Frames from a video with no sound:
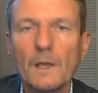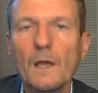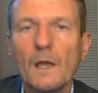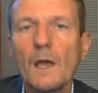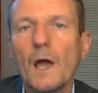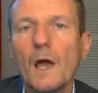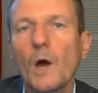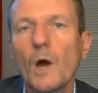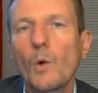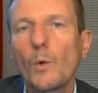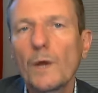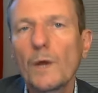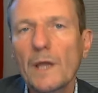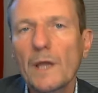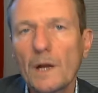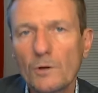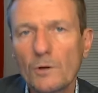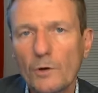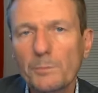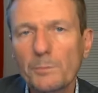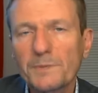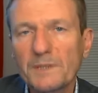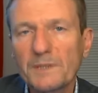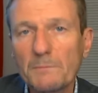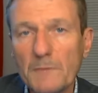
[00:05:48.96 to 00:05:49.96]
We are
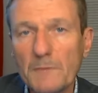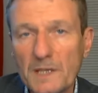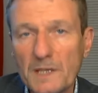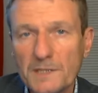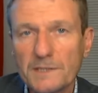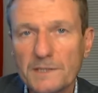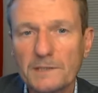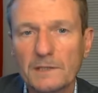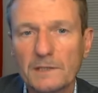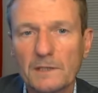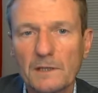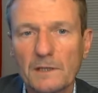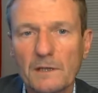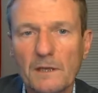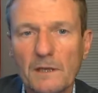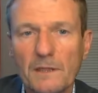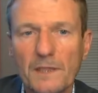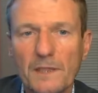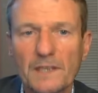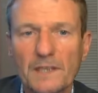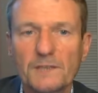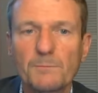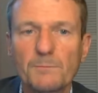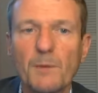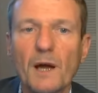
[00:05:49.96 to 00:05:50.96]
optimistic
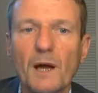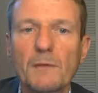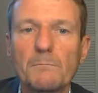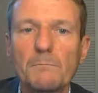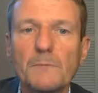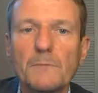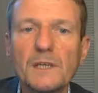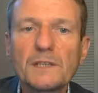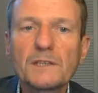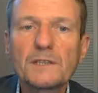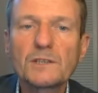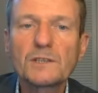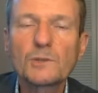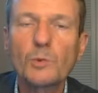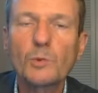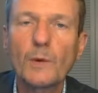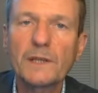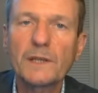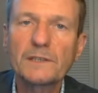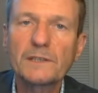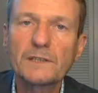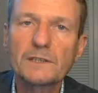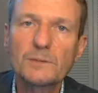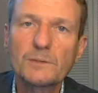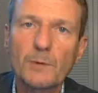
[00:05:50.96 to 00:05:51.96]
that by
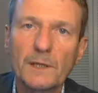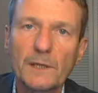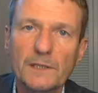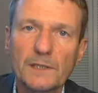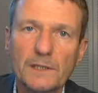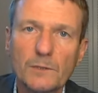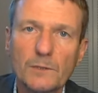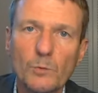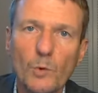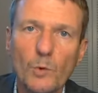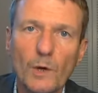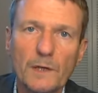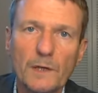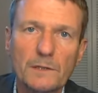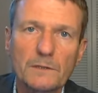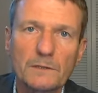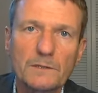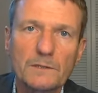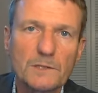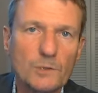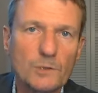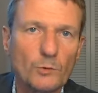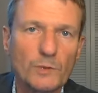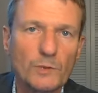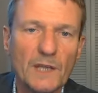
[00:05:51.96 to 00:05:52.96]
mid-2021,
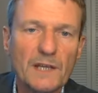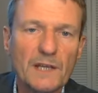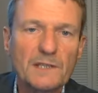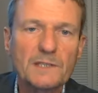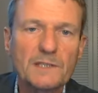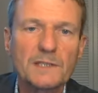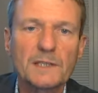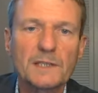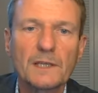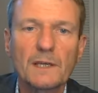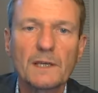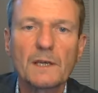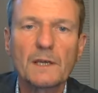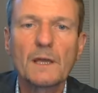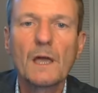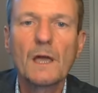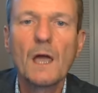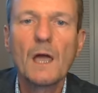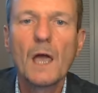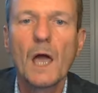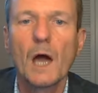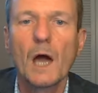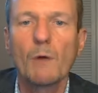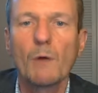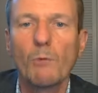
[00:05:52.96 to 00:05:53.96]
so next year,
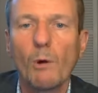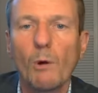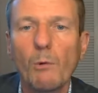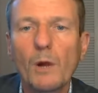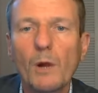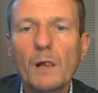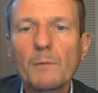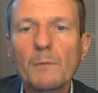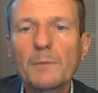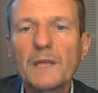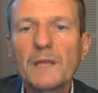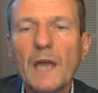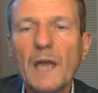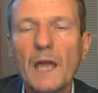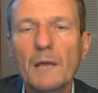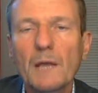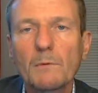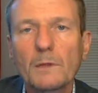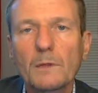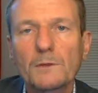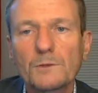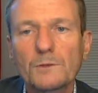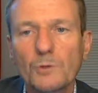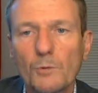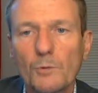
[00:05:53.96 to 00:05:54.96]
we will be
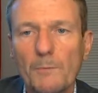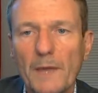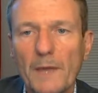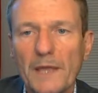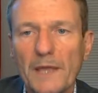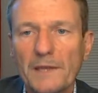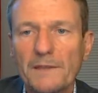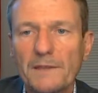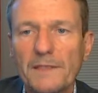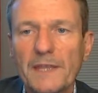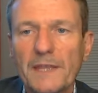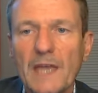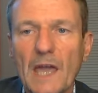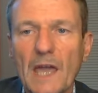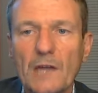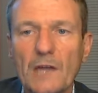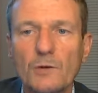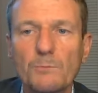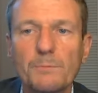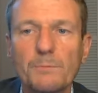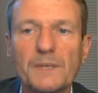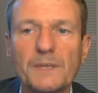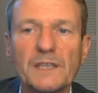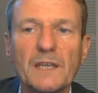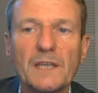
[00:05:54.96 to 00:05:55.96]
able to make the
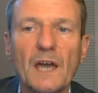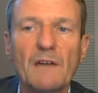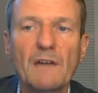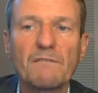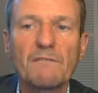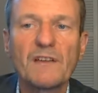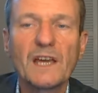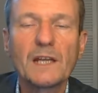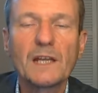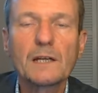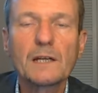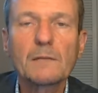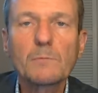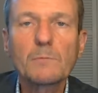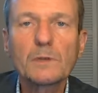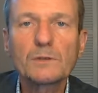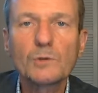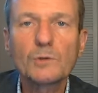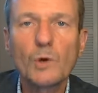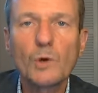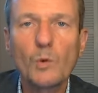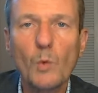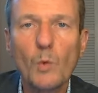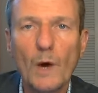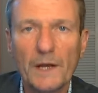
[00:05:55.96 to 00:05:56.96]
AOP available
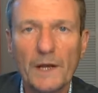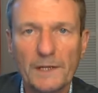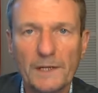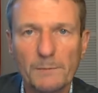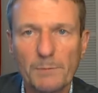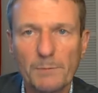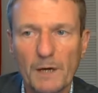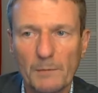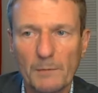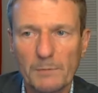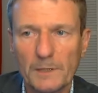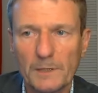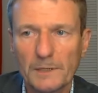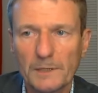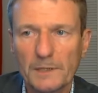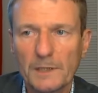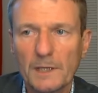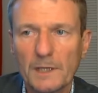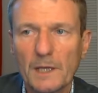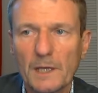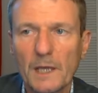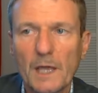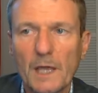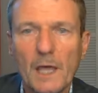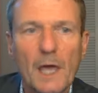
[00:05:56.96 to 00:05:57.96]
to a wider public,
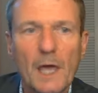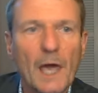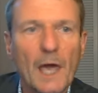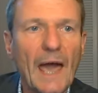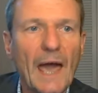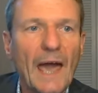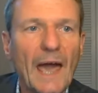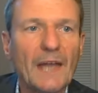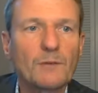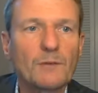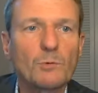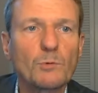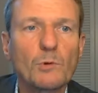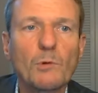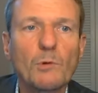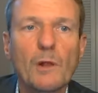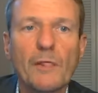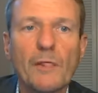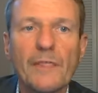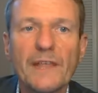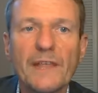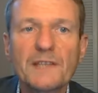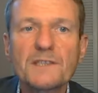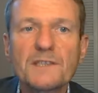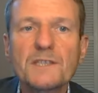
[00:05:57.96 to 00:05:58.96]
and we will
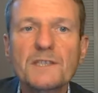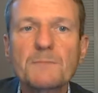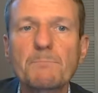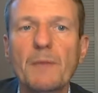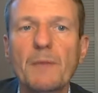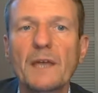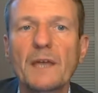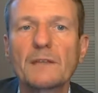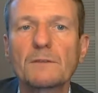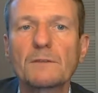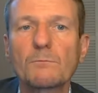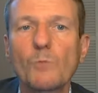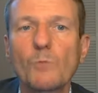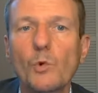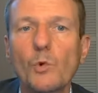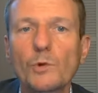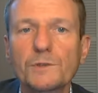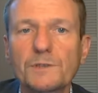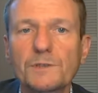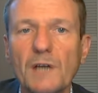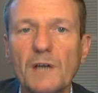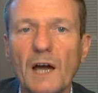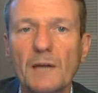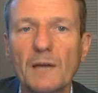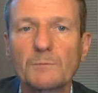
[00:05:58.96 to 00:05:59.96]
then spend more
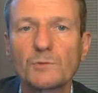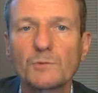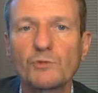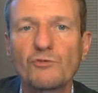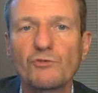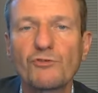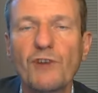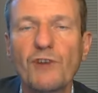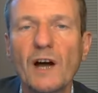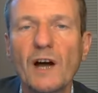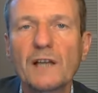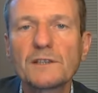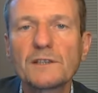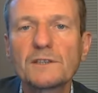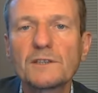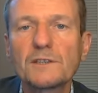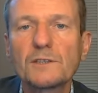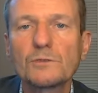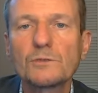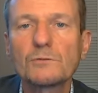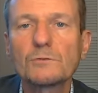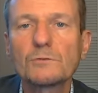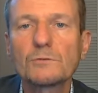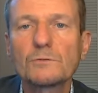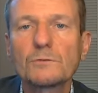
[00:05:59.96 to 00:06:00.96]
time to
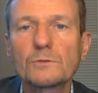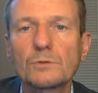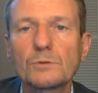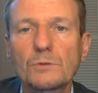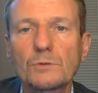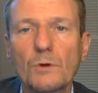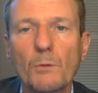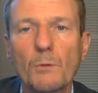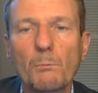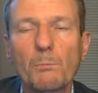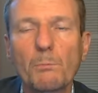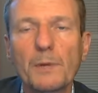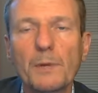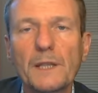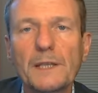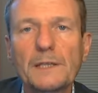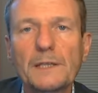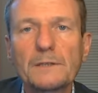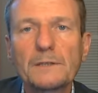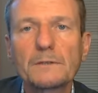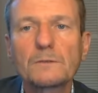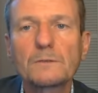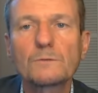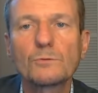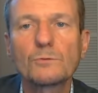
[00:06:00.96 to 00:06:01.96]
fine-tune, to
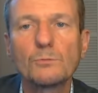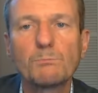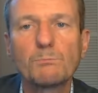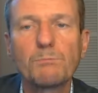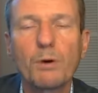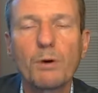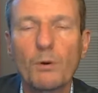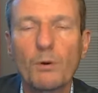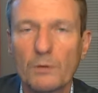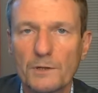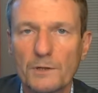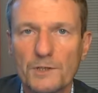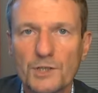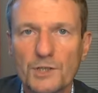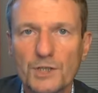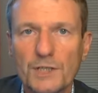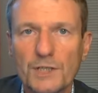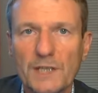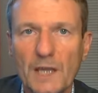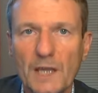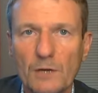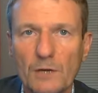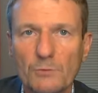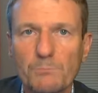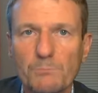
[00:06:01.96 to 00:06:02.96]
complete, to polish the
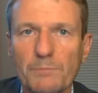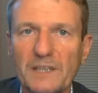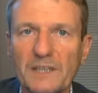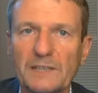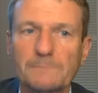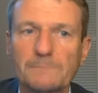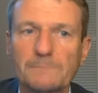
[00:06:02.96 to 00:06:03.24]
AOP.